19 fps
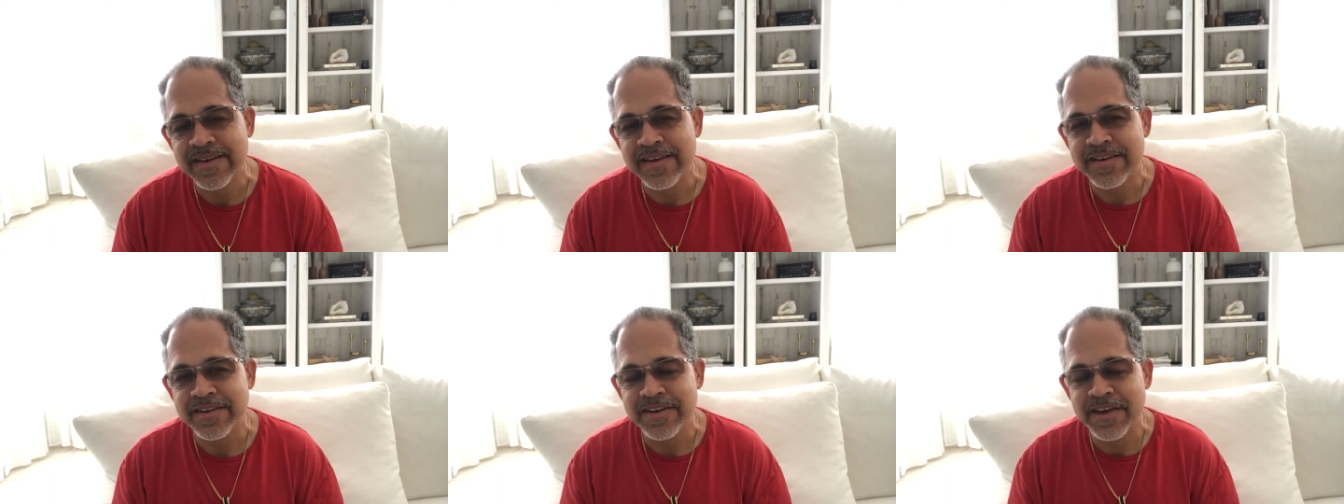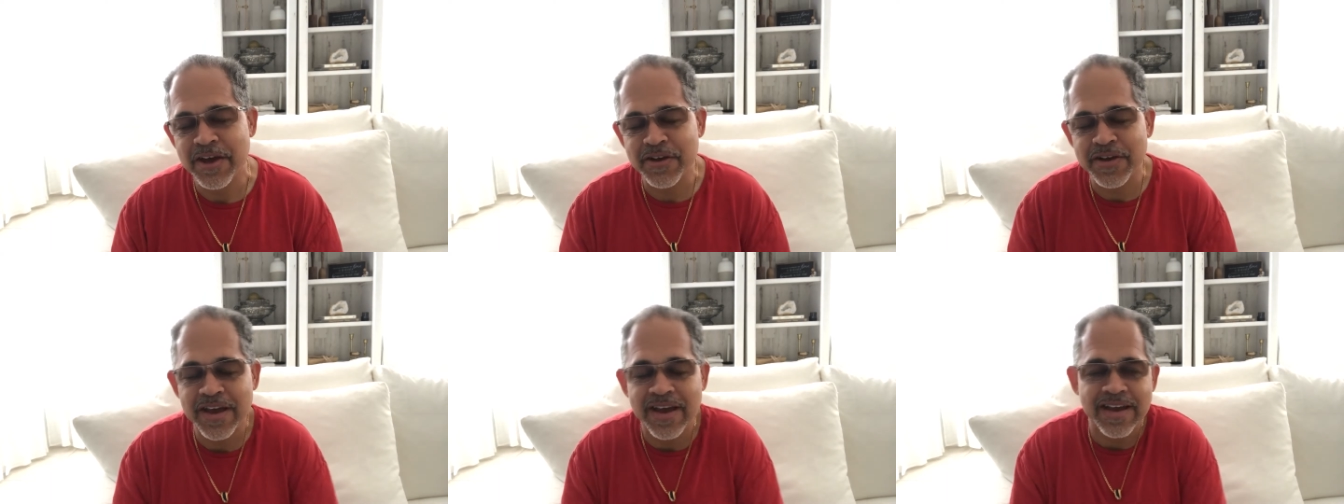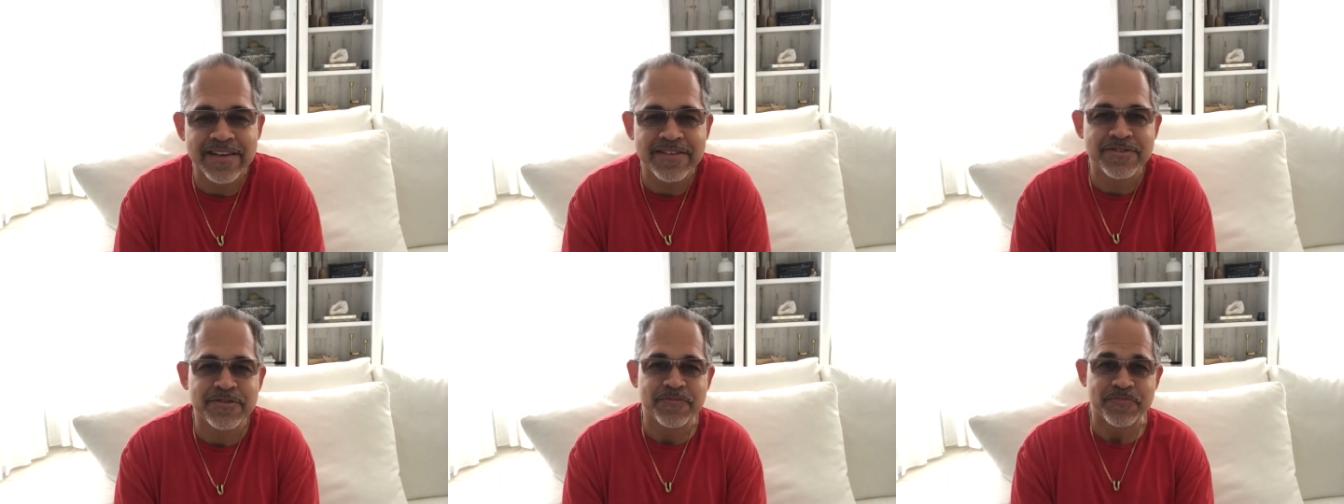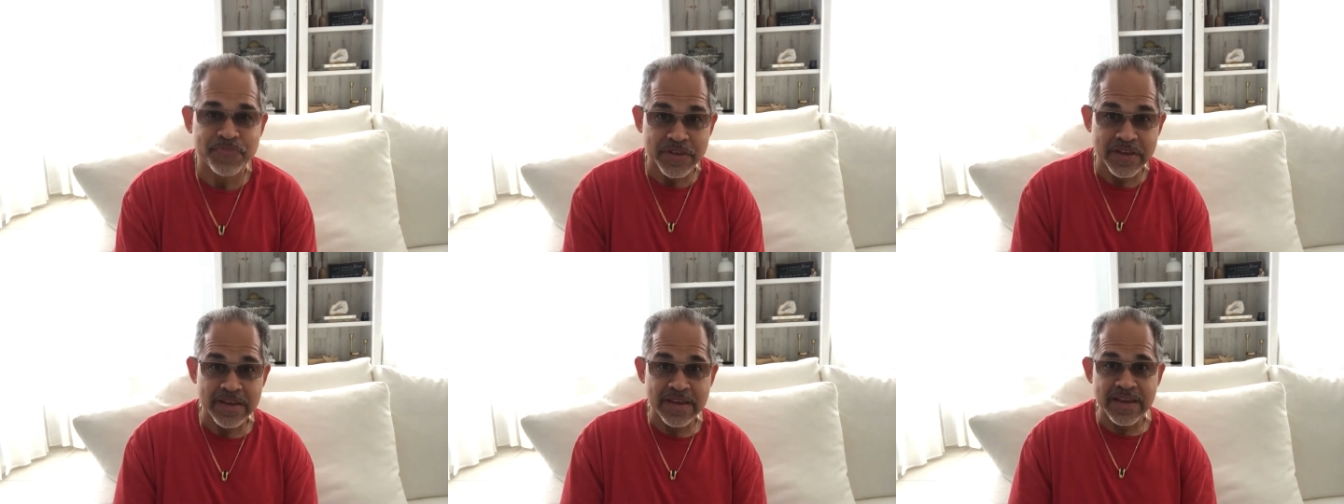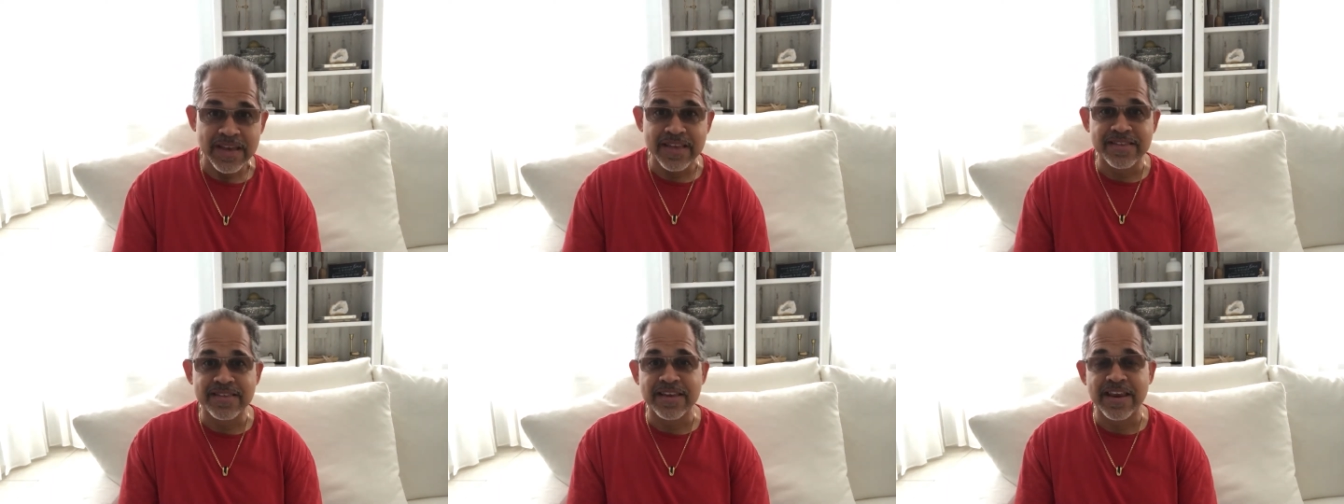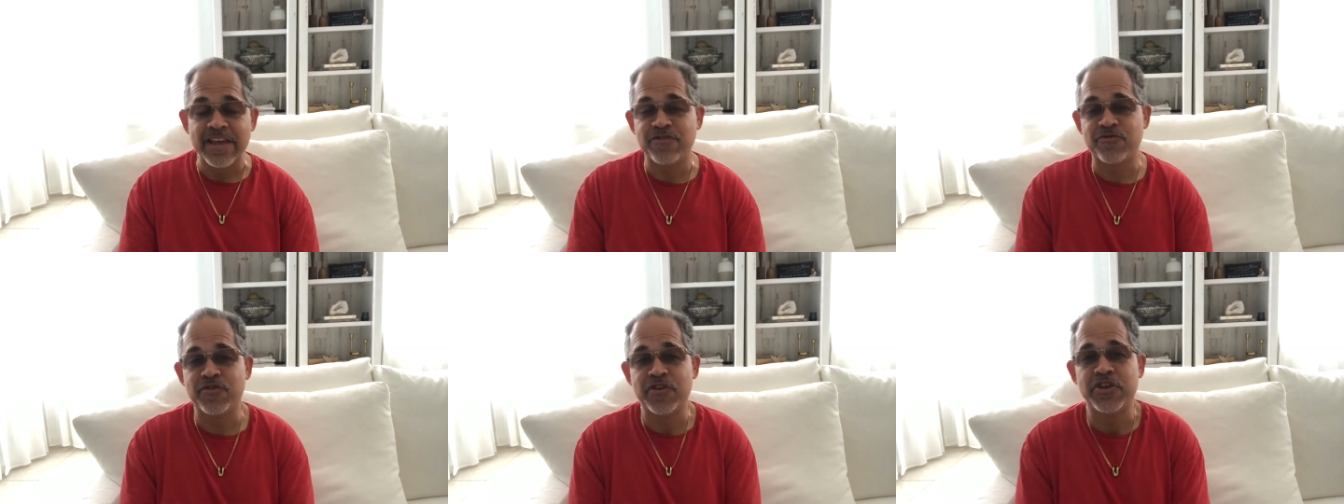Now, guys, in
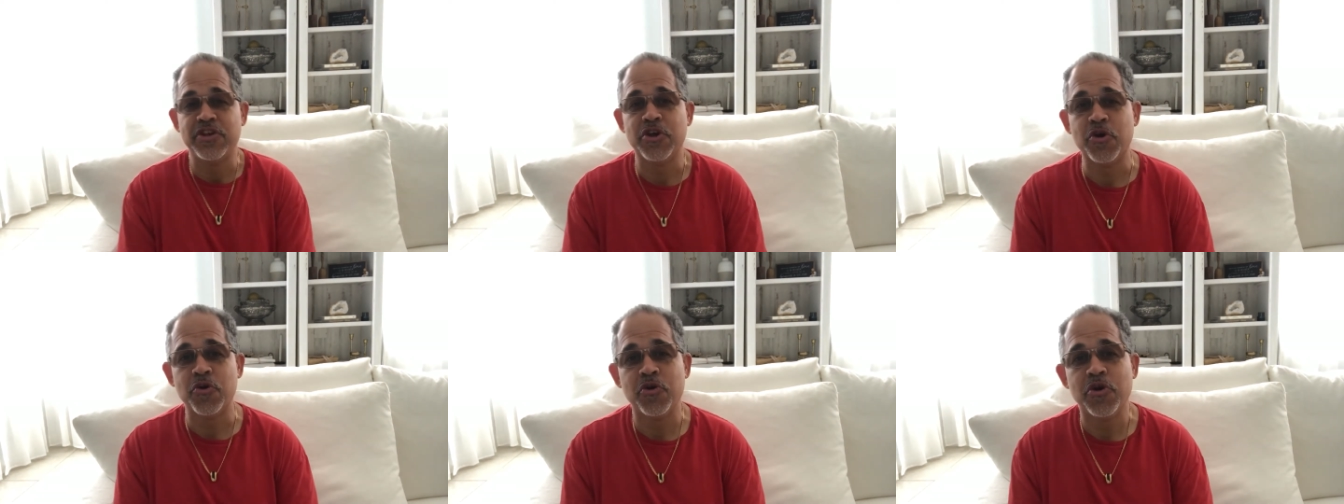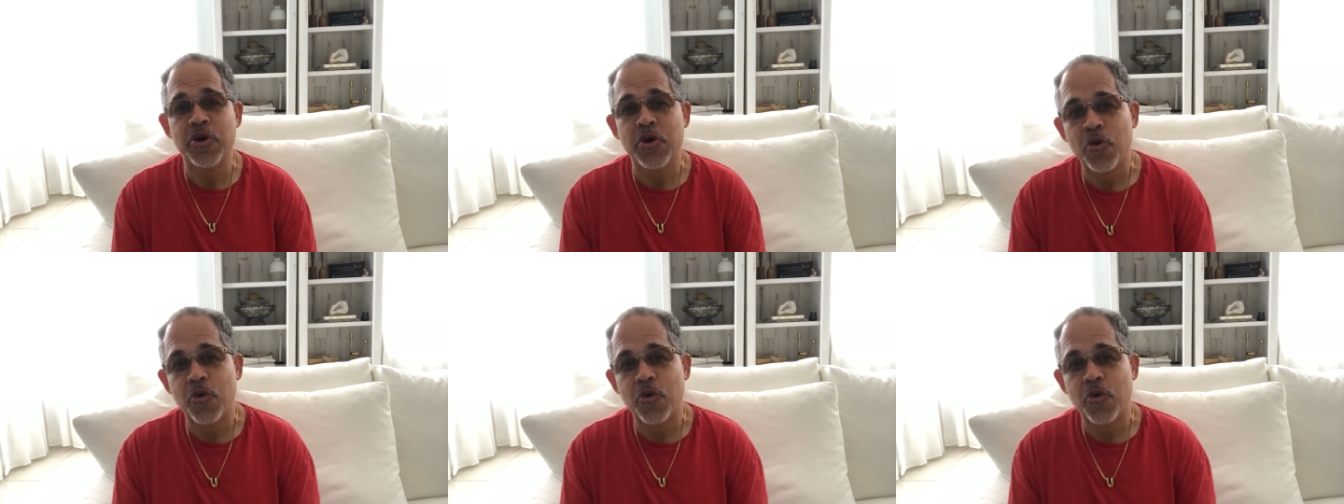today's video,